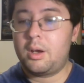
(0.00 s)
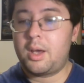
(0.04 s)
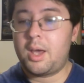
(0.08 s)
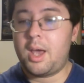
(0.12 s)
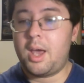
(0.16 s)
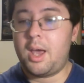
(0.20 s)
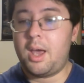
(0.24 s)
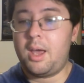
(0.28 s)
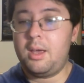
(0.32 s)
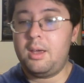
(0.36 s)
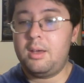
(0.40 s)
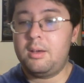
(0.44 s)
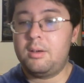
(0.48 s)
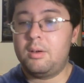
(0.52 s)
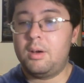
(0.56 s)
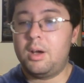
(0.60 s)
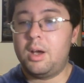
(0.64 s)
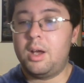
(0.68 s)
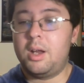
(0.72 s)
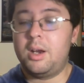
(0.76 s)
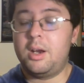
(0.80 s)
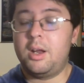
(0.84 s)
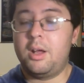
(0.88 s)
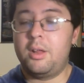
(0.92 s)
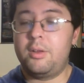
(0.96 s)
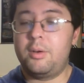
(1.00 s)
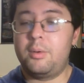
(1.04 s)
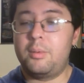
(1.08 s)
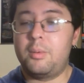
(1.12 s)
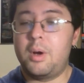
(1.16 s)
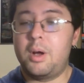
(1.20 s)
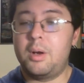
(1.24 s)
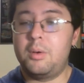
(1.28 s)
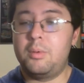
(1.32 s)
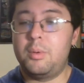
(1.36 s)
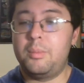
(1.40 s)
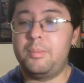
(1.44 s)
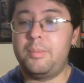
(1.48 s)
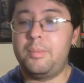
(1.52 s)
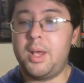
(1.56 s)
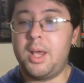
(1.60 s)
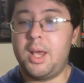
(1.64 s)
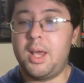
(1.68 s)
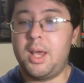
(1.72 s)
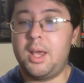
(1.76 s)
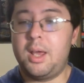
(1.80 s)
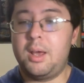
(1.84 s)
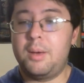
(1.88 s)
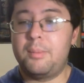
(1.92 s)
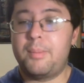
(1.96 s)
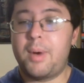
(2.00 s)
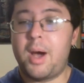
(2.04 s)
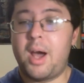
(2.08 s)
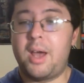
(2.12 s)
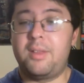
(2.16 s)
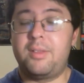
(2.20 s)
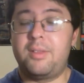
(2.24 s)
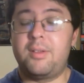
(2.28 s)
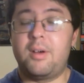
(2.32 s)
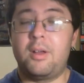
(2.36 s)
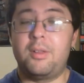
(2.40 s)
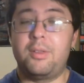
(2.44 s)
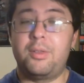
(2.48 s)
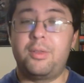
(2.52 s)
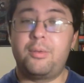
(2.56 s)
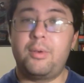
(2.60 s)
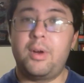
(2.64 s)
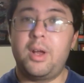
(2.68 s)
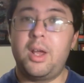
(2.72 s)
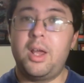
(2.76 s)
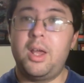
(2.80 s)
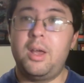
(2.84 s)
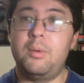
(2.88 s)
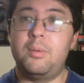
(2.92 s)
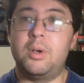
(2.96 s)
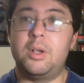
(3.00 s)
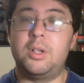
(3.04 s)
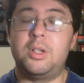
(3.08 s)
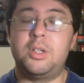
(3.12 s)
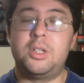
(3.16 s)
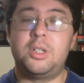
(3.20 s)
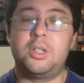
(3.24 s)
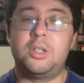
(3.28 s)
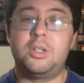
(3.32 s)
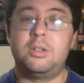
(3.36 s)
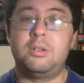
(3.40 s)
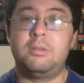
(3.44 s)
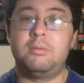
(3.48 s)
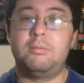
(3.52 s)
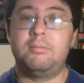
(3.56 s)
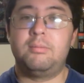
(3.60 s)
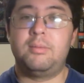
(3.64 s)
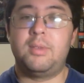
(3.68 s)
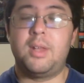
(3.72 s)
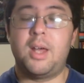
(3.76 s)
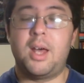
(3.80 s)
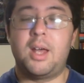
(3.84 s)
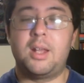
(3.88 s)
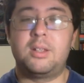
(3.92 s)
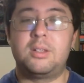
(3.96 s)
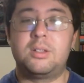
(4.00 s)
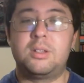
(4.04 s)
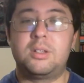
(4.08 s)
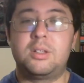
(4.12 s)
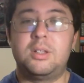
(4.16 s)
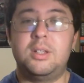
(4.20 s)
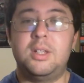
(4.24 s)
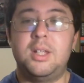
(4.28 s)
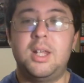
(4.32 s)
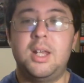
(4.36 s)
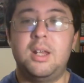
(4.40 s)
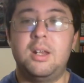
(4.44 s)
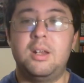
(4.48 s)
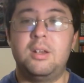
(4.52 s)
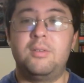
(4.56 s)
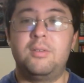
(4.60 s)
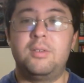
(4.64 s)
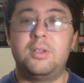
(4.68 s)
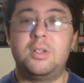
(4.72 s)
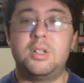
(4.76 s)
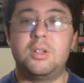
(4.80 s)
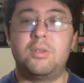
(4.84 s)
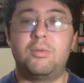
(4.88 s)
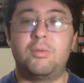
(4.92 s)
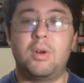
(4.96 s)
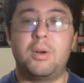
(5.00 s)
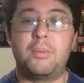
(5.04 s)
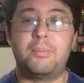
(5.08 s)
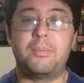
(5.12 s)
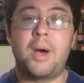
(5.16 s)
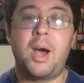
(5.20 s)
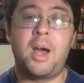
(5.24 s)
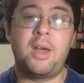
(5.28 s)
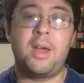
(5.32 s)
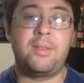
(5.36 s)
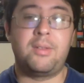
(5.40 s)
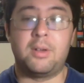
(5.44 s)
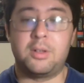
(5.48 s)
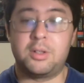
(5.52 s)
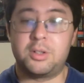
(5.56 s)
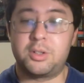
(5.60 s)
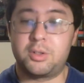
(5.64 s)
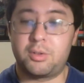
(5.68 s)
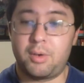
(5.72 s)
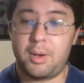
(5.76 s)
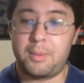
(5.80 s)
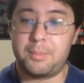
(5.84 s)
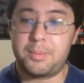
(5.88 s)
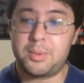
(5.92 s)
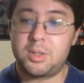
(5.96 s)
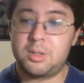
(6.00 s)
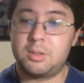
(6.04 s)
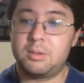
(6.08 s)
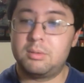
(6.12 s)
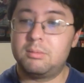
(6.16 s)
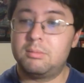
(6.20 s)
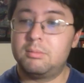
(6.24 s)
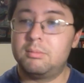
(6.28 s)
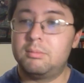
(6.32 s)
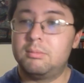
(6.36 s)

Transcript: Okay, another one would be Python 3, which that's needed to run Python scripts,